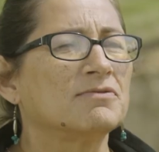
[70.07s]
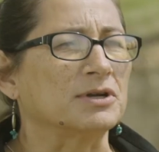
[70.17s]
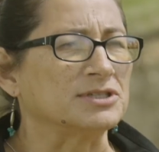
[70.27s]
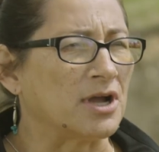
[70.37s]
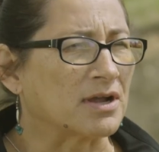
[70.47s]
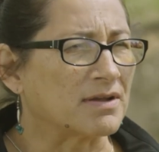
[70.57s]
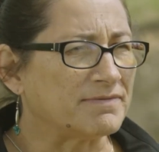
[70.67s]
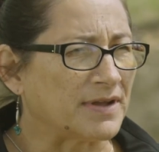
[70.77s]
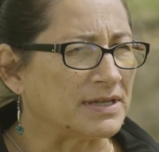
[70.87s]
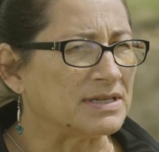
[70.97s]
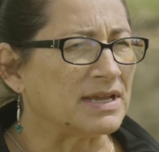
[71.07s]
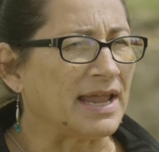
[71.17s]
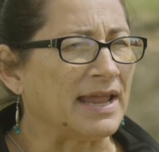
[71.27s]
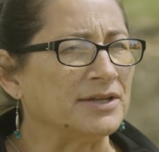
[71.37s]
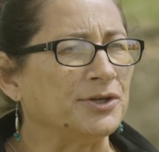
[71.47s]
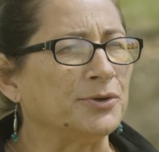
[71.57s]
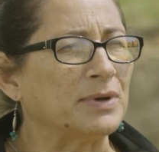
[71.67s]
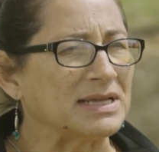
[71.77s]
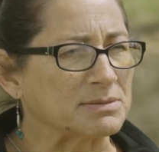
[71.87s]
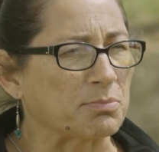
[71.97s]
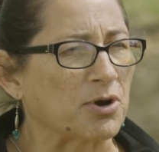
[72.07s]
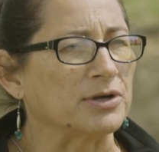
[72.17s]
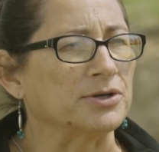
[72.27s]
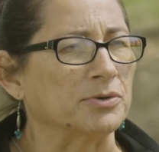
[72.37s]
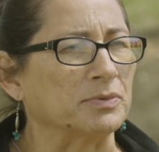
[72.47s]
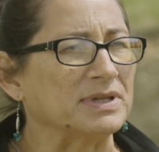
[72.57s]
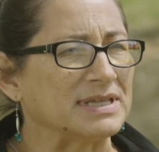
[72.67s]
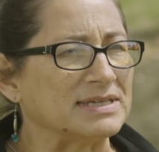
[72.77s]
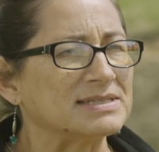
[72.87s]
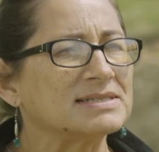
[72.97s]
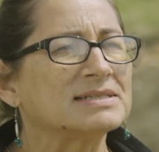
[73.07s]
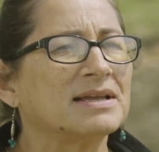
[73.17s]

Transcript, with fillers: for Tanka Fund and you as a partner with us.